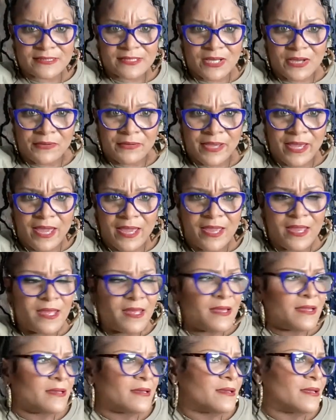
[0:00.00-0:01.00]
Okay.
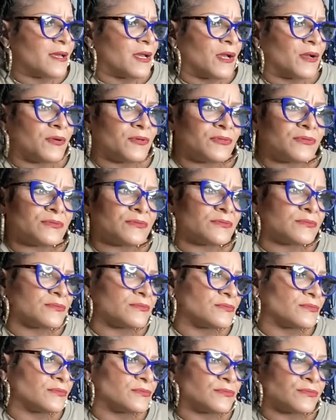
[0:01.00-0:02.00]
No.
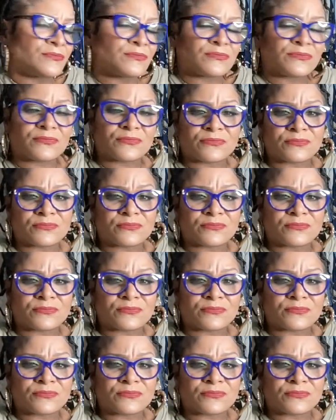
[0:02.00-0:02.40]
Mm-hmm.